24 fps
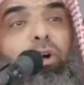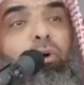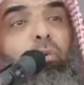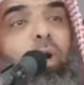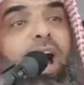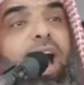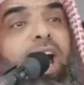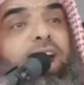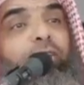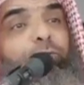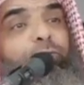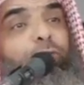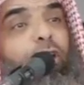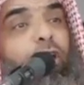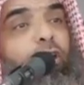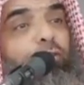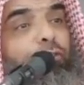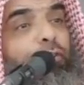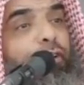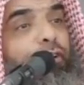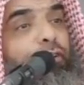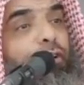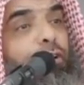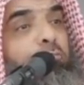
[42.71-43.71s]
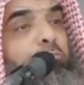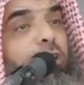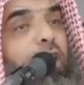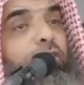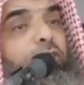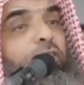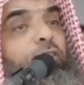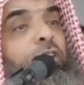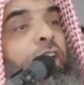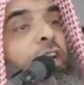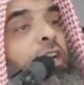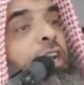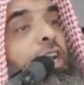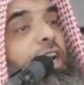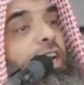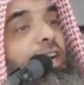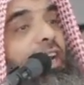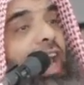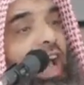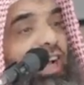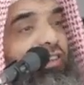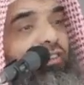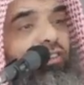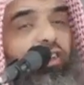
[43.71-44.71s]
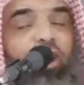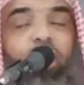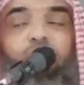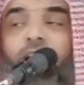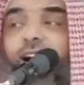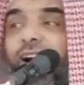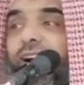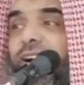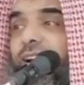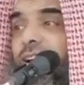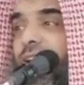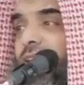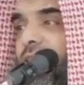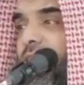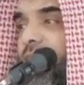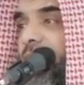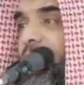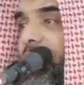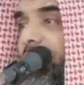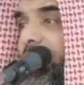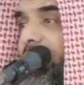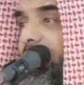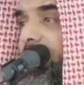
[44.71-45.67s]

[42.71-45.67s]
to your wife over your mother and neglect her